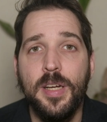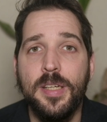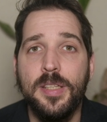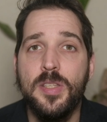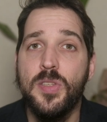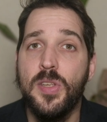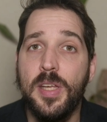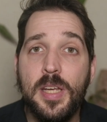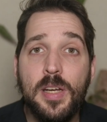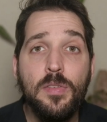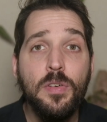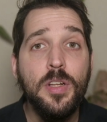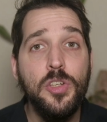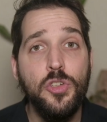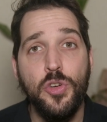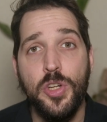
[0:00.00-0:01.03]
It is
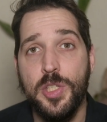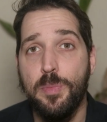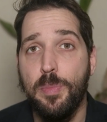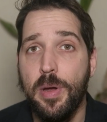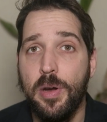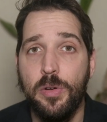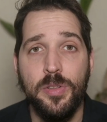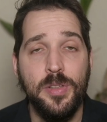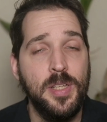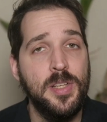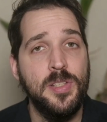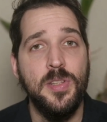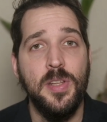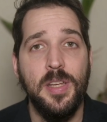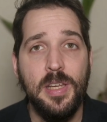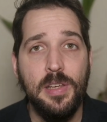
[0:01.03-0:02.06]
equally transparent
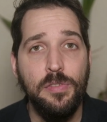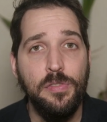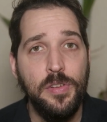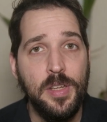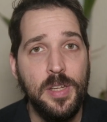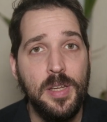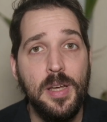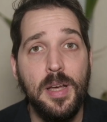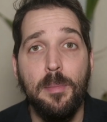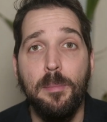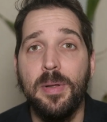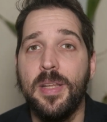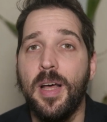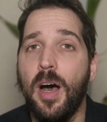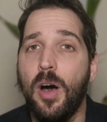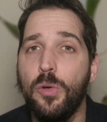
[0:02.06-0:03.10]
as the iFi,
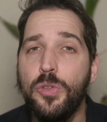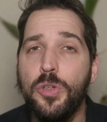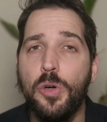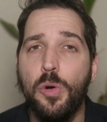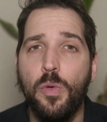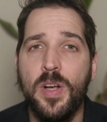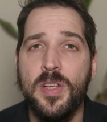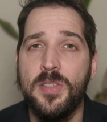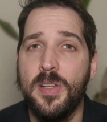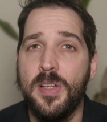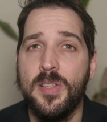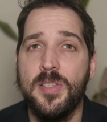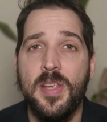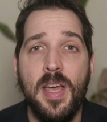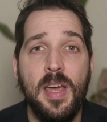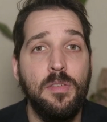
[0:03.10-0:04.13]
but Audioquest
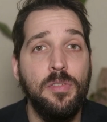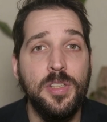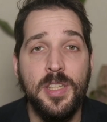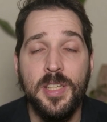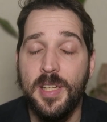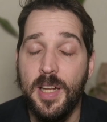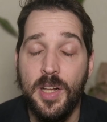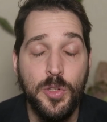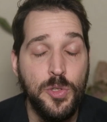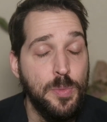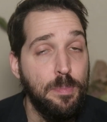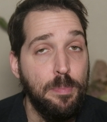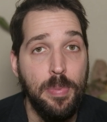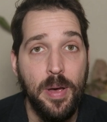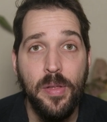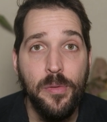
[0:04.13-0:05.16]
does everything else
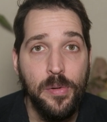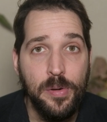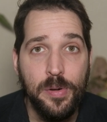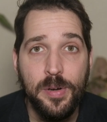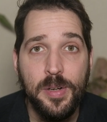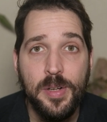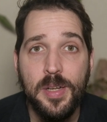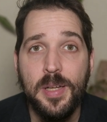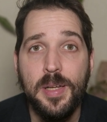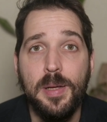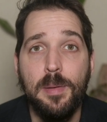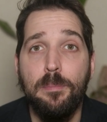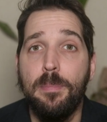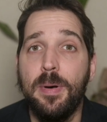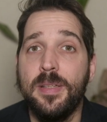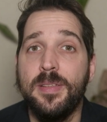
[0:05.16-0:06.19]
better.
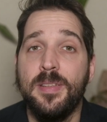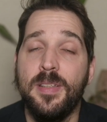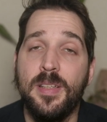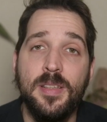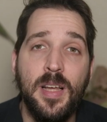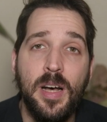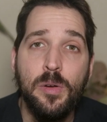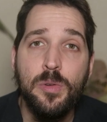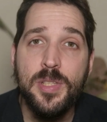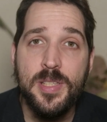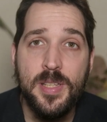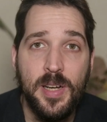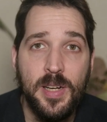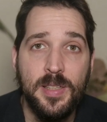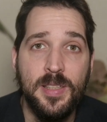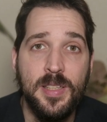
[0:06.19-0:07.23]
But the
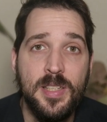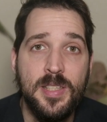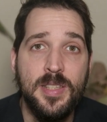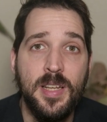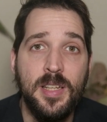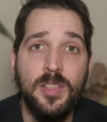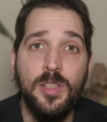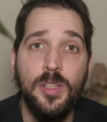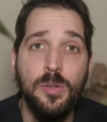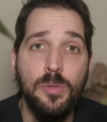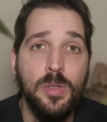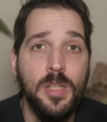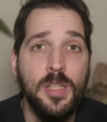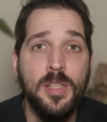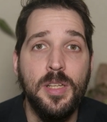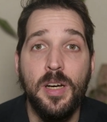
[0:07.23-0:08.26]
downside is that you
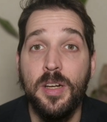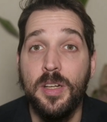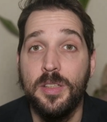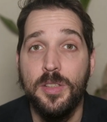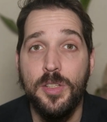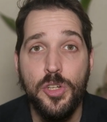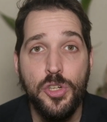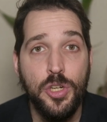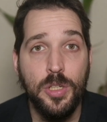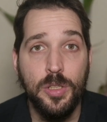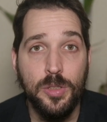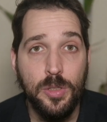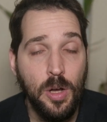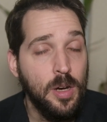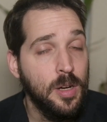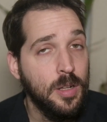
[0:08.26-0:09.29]
need an additional
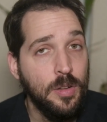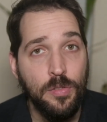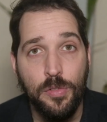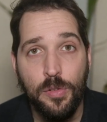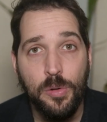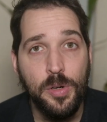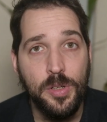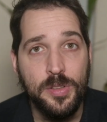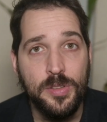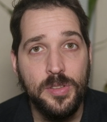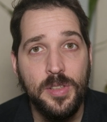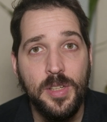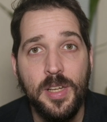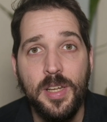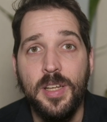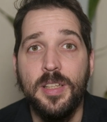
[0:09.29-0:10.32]
dongle for it.
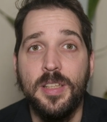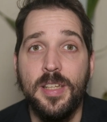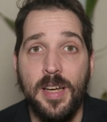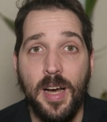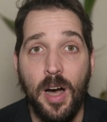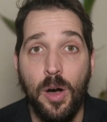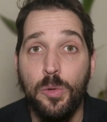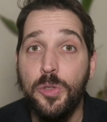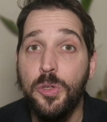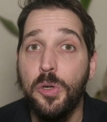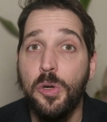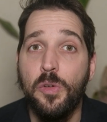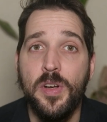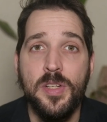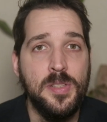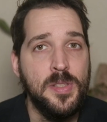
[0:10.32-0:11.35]
The
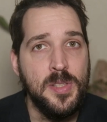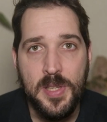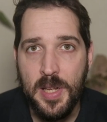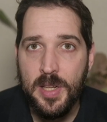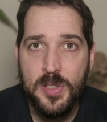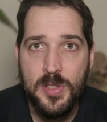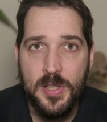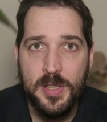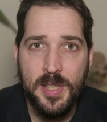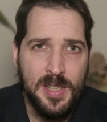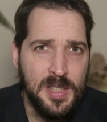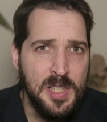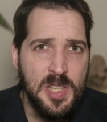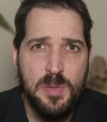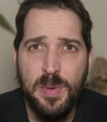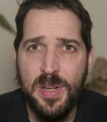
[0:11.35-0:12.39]
Audioquest sells it, and
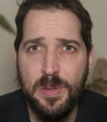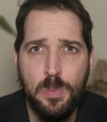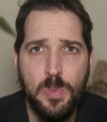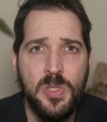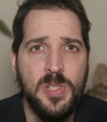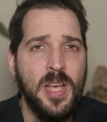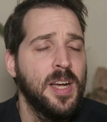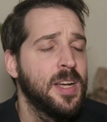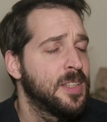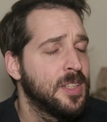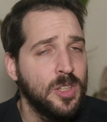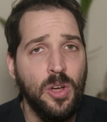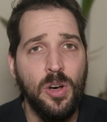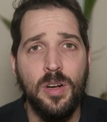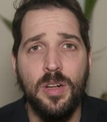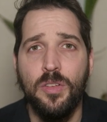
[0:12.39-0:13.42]
this is my second
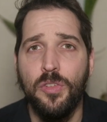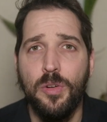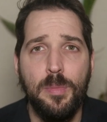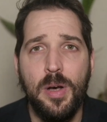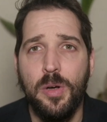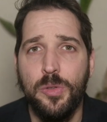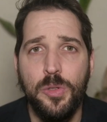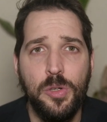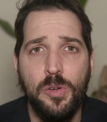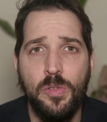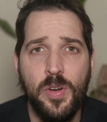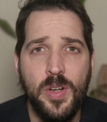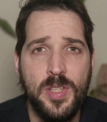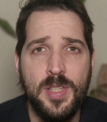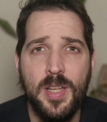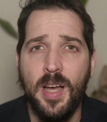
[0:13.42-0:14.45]
dongle from Audioquest.